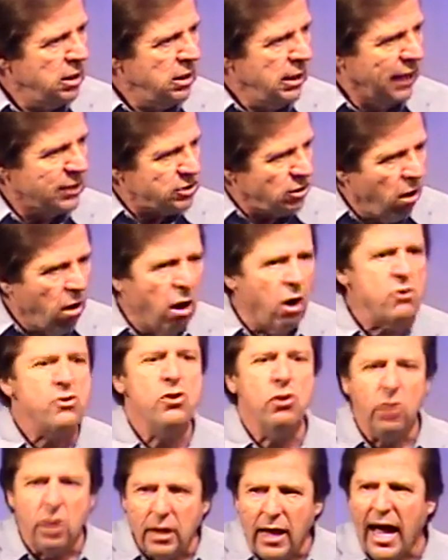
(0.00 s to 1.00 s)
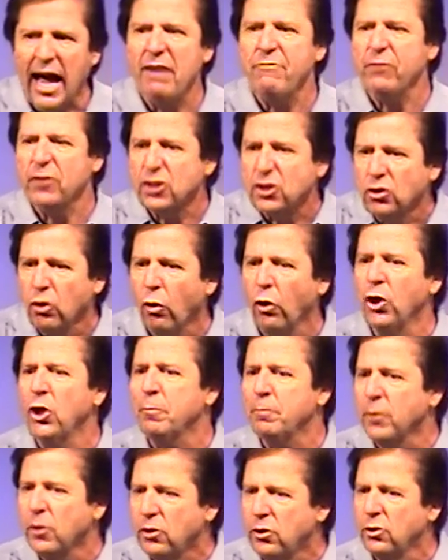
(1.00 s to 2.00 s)
That's all your life is going to
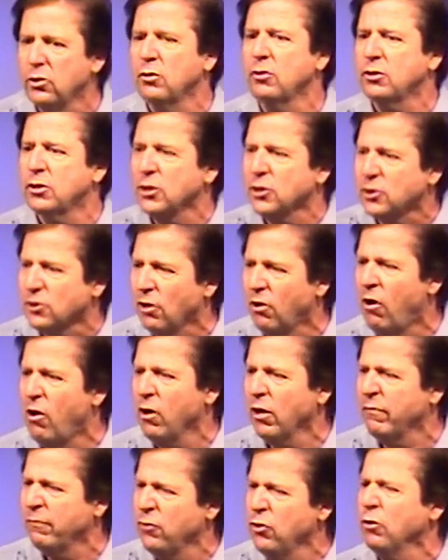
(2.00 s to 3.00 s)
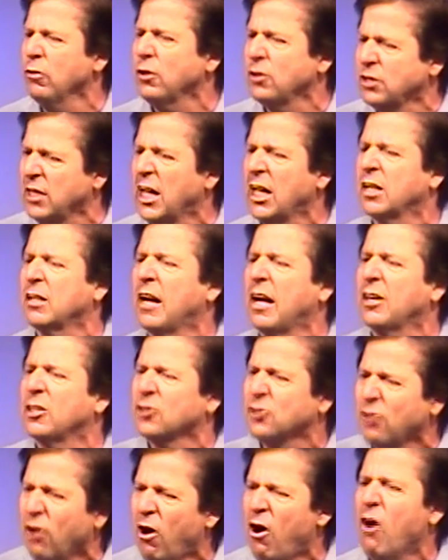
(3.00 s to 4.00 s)
produce as long, if you're a child of God,
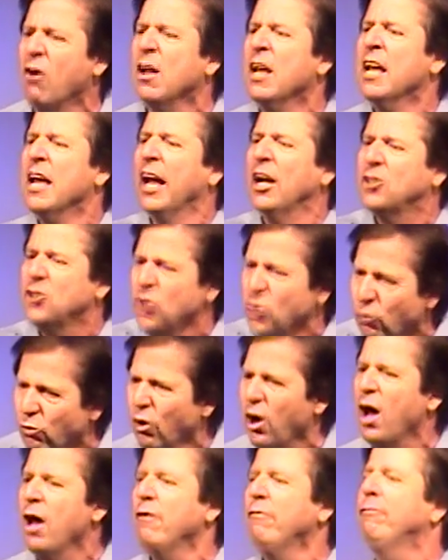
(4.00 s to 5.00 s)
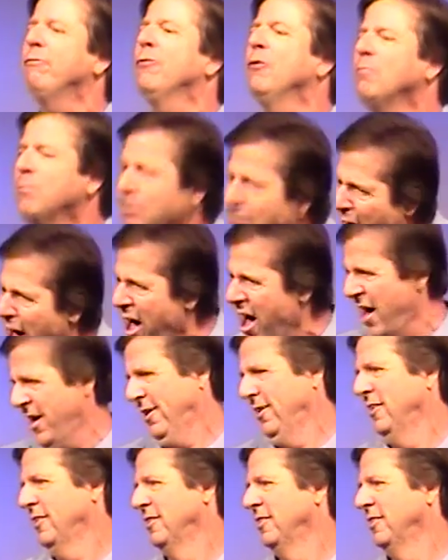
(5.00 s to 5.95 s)
as long as you run from God.